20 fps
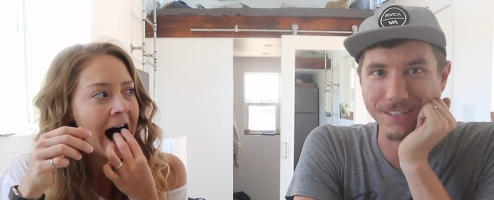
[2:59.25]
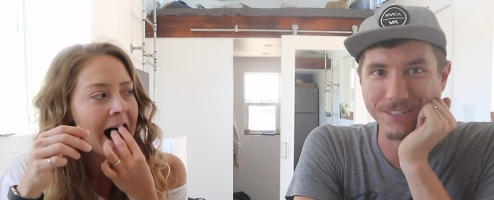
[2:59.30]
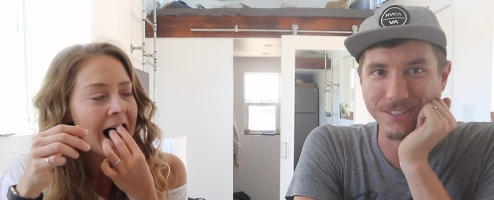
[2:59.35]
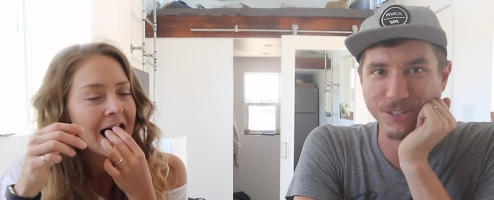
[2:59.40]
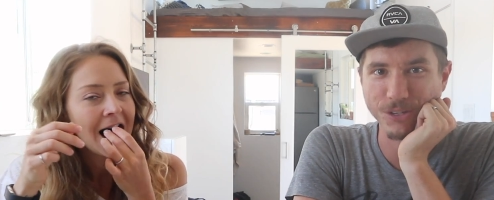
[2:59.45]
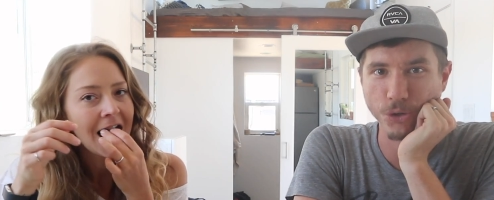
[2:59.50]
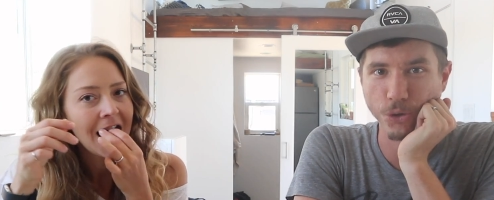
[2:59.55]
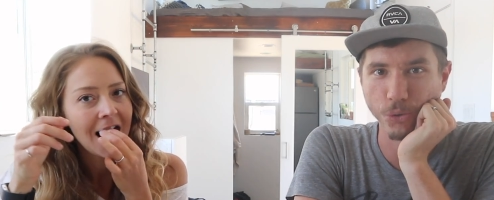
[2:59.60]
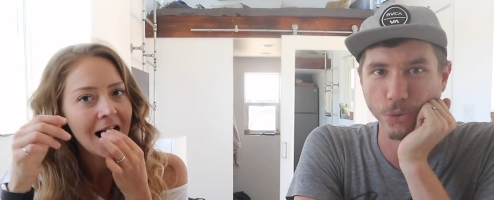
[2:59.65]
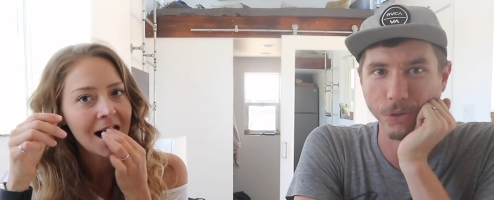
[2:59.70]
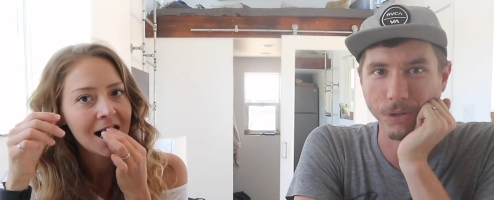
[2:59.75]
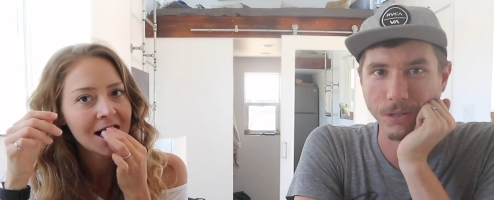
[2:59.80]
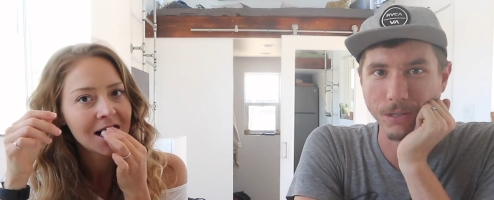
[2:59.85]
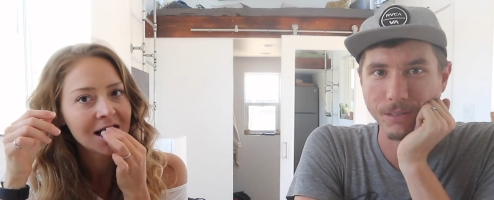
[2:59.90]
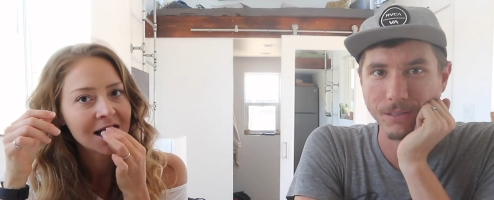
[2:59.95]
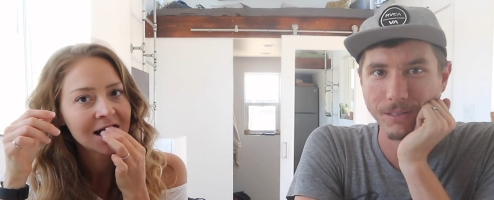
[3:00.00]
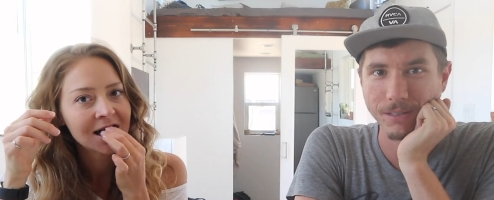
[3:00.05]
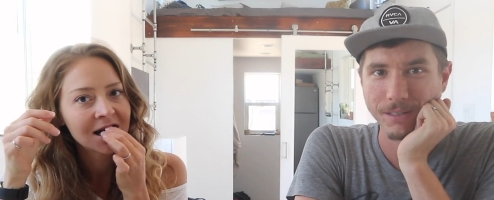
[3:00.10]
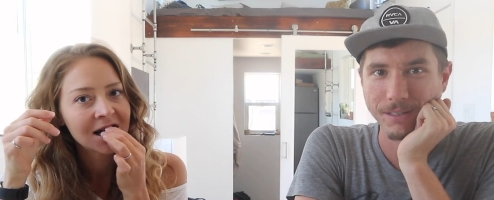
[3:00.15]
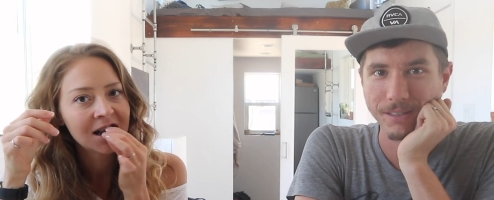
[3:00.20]
Speaker 1: Is Cool.
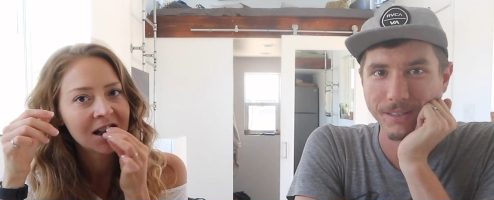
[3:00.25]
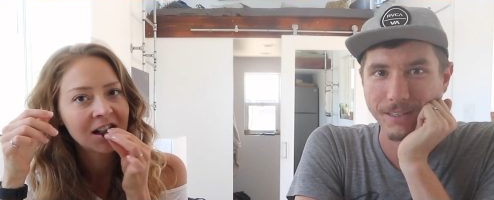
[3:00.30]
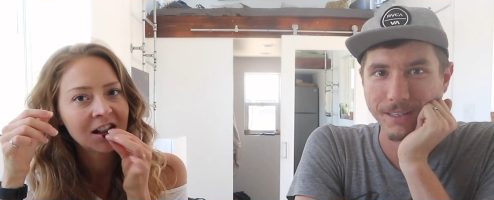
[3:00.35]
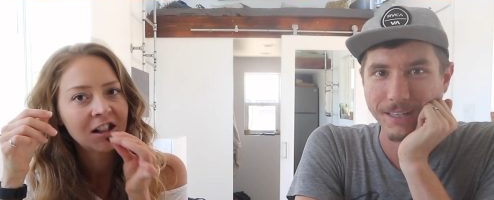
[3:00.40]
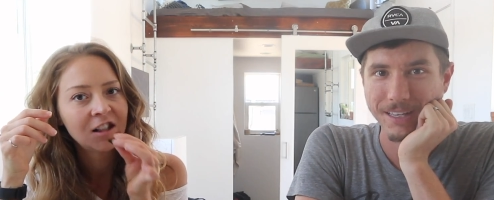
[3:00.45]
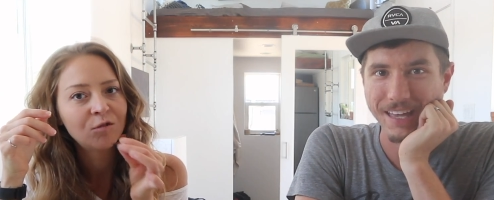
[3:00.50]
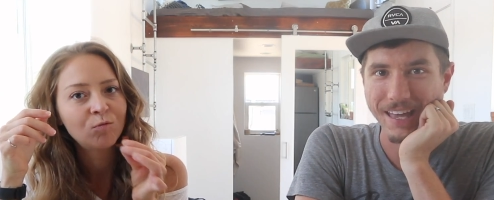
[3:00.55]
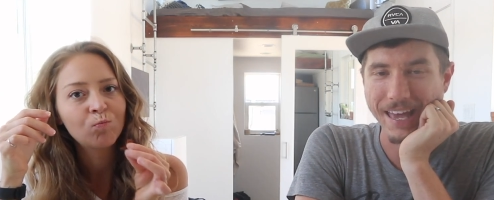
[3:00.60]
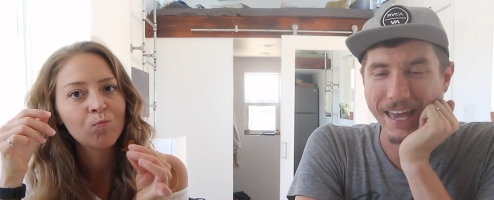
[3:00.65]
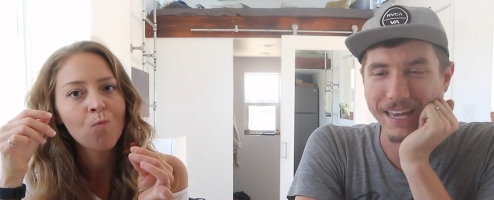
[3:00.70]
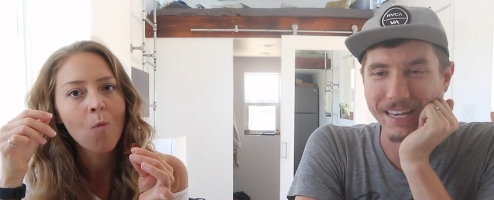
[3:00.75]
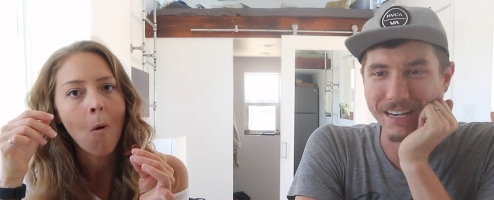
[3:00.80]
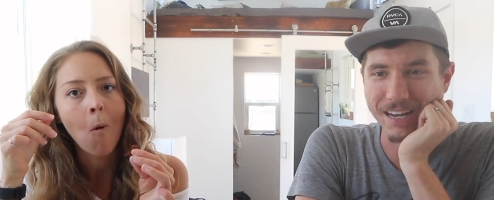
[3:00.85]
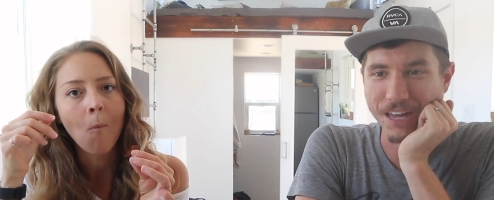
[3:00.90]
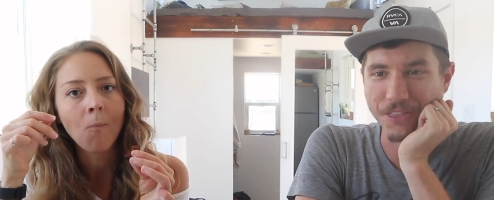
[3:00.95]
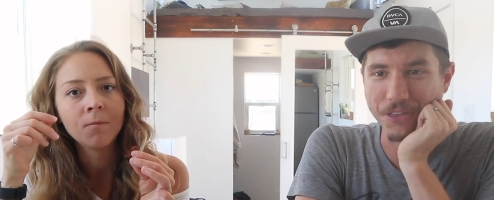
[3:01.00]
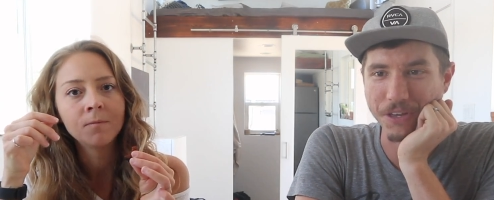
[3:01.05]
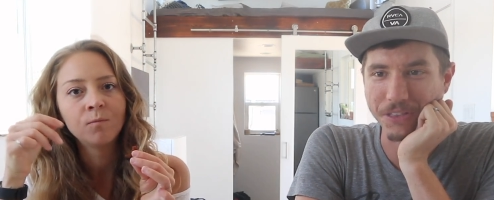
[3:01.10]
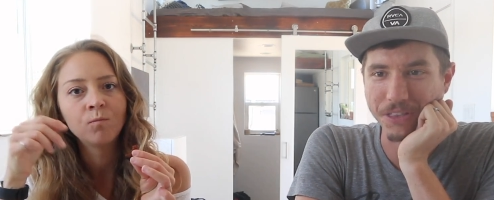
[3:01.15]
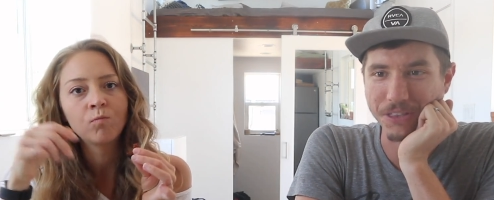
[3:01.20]
And I
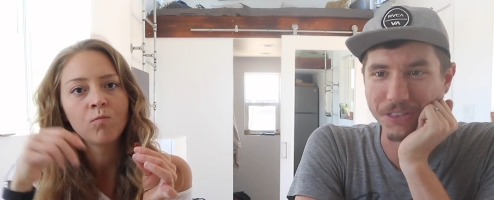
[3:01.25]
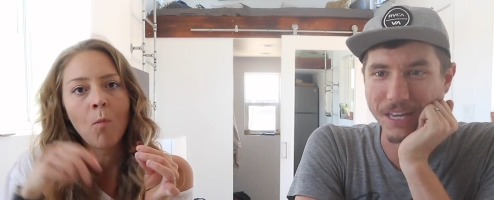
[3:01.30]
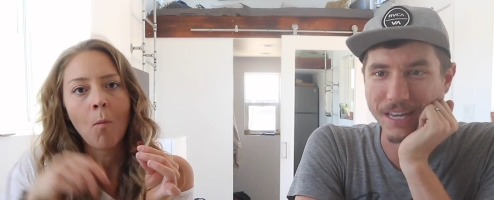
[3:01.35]
think that